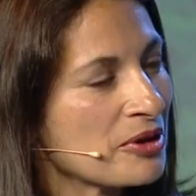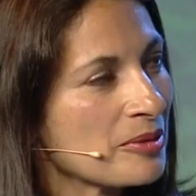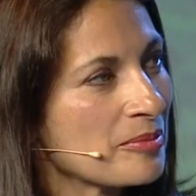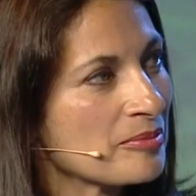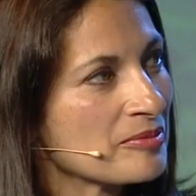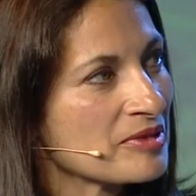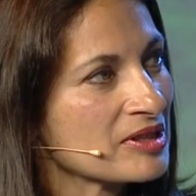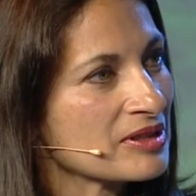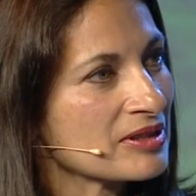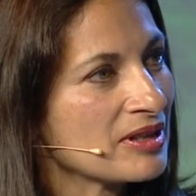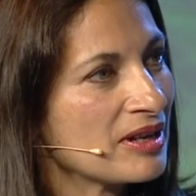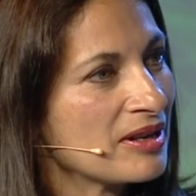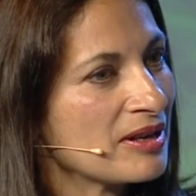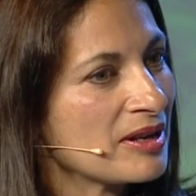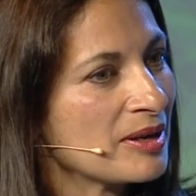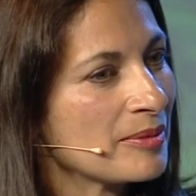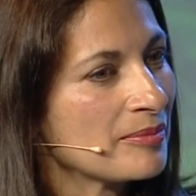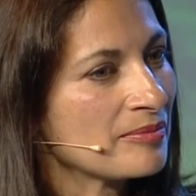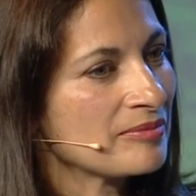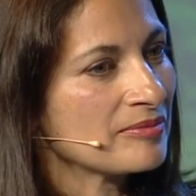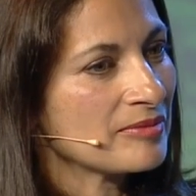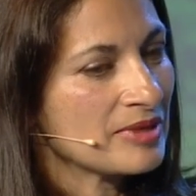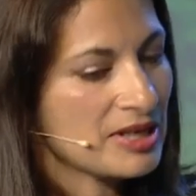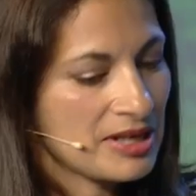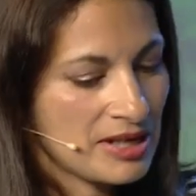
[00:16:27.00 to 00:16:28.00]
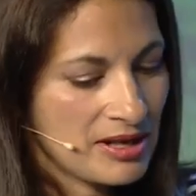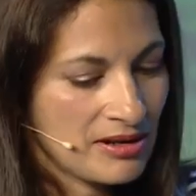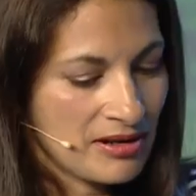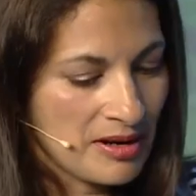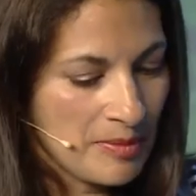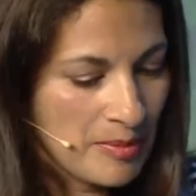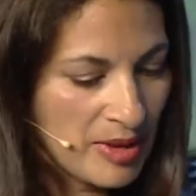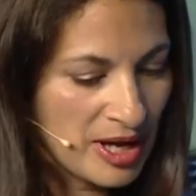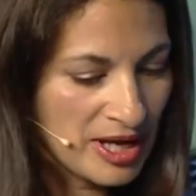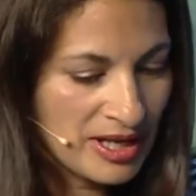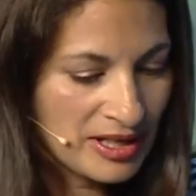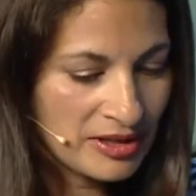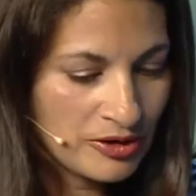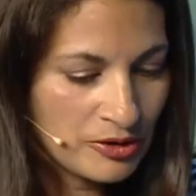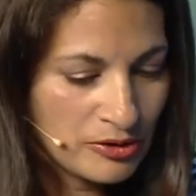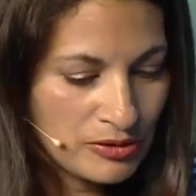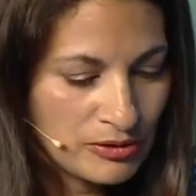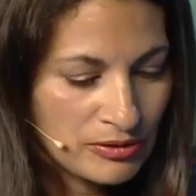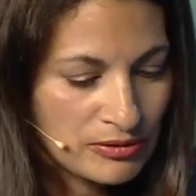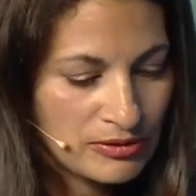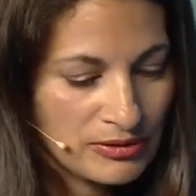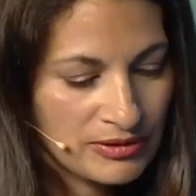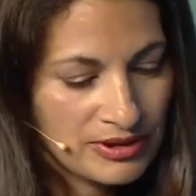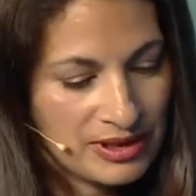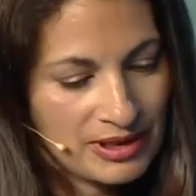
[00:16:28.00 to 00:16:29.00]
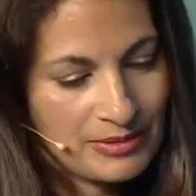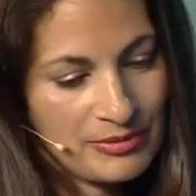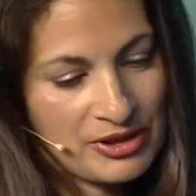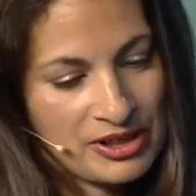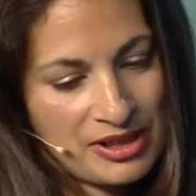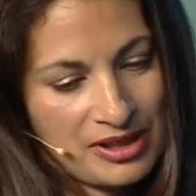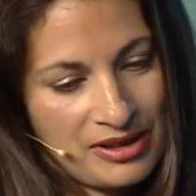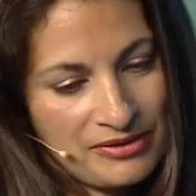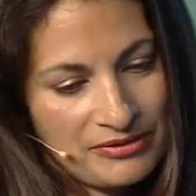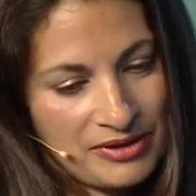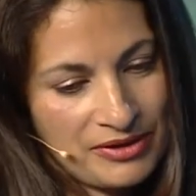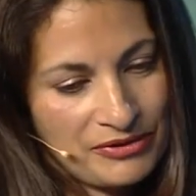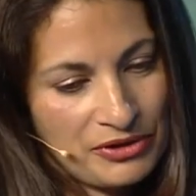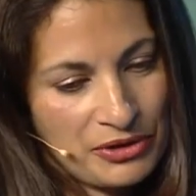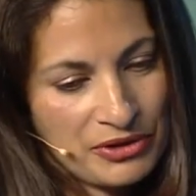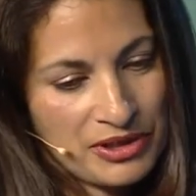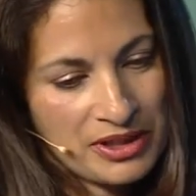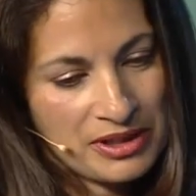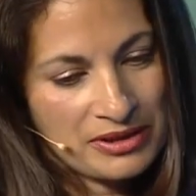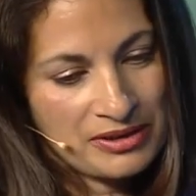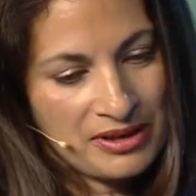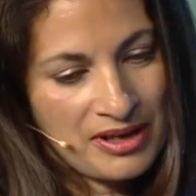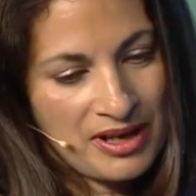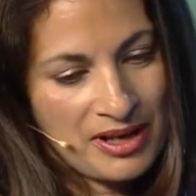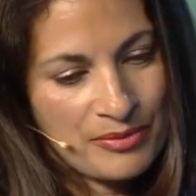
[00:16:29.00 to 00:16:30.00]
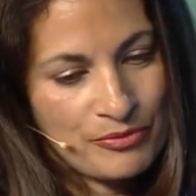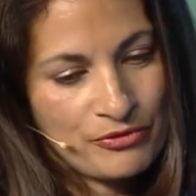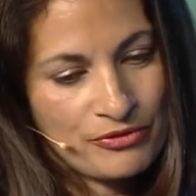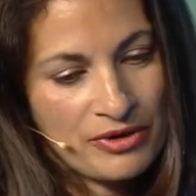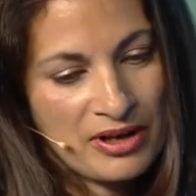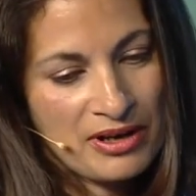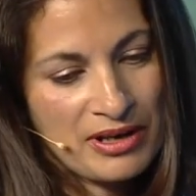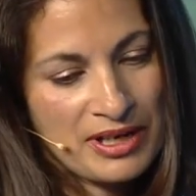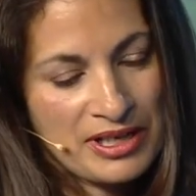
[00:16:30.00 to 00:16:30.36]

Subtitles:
from a young man called, let me see if I've got his name